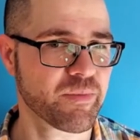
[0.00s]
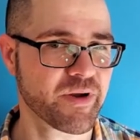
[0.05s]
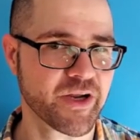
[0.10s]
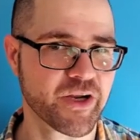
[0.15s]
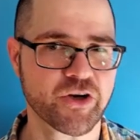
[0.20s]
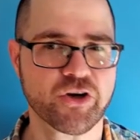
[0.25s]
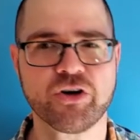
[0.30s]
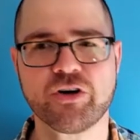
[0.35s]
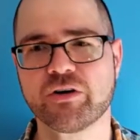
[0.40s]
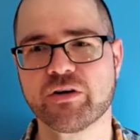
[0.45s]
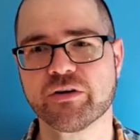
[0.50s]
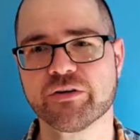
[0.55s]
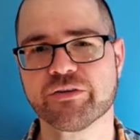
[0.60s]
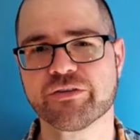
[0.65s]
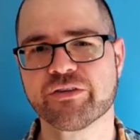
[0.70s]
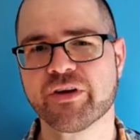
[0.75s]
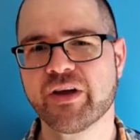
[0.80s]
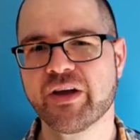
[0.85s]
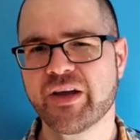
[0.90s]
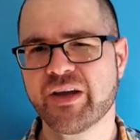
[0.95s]
my
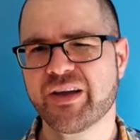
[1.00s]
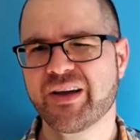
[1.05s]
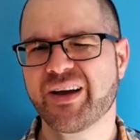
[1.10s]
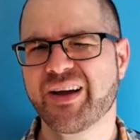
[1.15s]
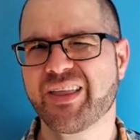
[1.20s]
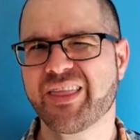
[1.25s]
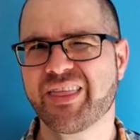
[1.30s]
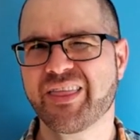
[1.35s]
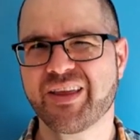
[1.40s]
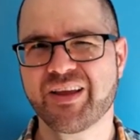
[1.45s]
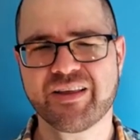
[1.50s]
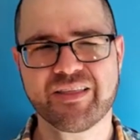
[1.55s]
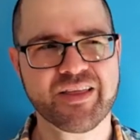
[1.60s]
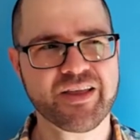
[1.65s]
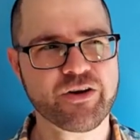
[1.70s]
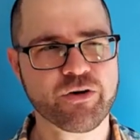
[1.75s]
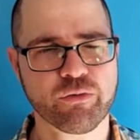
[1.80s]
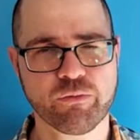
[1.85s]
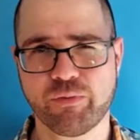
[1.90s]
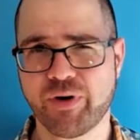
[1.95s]
calls. I think they
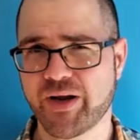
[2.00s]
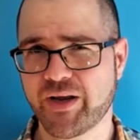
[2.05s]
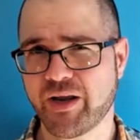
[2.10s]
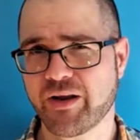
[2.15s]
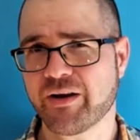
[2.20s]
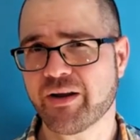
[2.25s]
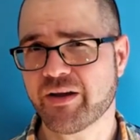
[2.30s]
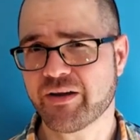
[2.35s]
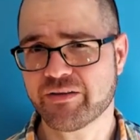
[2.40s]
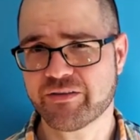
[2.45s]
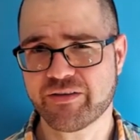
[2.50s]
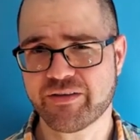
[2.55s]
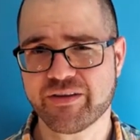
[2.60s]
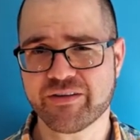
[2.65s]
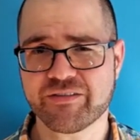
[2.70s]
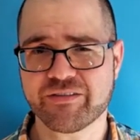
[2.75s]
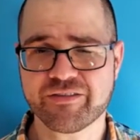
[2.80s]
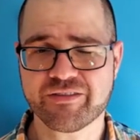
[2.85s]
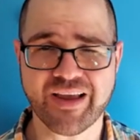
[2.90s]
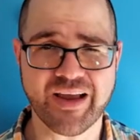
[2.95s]
don't recognize the
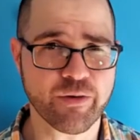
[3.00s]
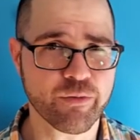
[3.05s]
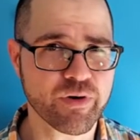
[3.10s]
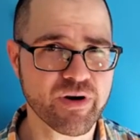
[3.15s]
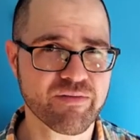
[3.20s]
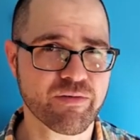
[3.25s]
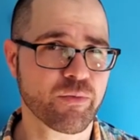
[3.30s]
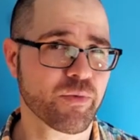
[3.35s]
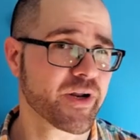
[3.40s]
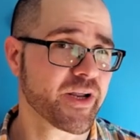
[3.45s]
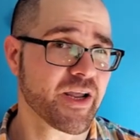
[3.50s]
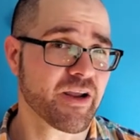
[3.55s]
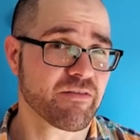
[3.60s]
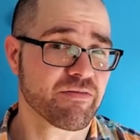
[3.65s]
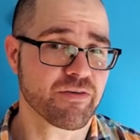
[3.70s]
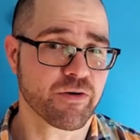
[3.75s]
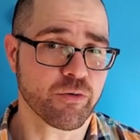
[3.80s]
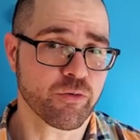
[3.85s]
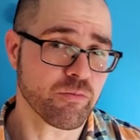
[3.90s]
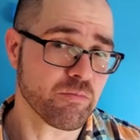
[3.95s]
sound of a ringing
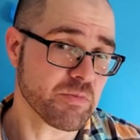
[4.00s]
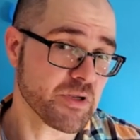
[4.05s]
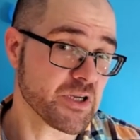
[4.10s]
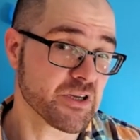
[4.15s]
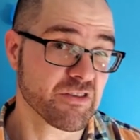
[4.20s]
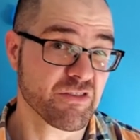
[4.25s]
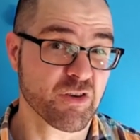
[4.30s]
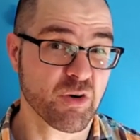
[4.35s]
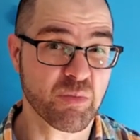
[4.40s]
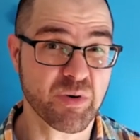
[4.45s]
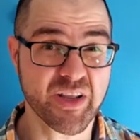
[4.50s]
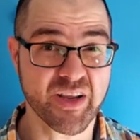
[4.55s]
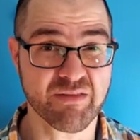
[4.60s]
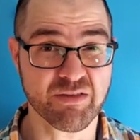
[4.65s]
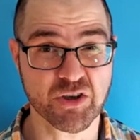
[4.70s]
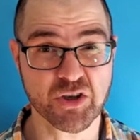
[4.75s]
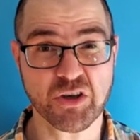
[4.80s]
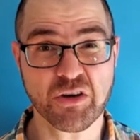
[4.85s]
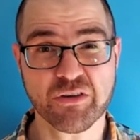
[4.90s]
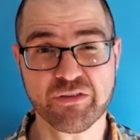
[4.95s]
phone because nobody ever
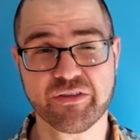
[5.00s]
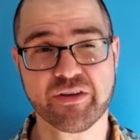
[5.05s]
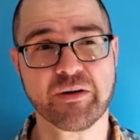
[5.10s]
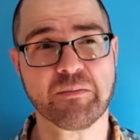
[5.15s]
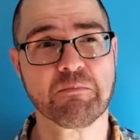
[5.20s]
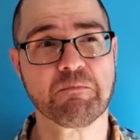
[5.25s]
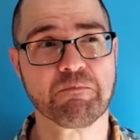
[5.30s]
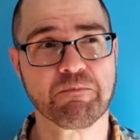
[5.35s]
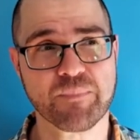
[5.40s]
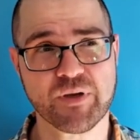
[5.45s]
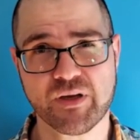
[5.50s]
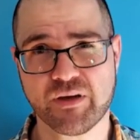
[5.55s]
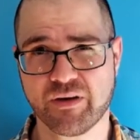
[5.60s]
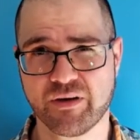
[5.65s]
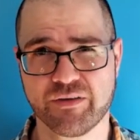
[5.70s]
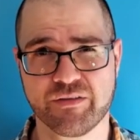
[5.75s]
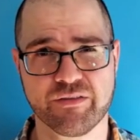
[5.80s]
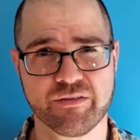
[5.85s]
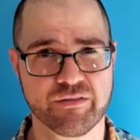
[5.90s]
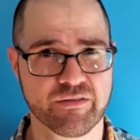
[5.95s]
calls them
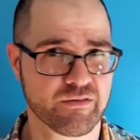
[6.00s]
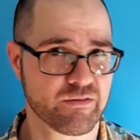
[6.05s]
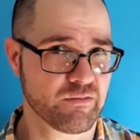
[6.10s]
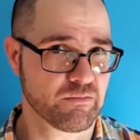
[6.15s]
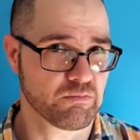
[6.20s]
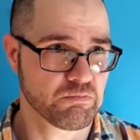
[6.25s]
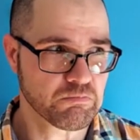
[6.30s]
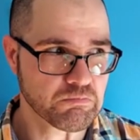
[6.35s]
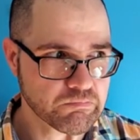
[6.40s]
because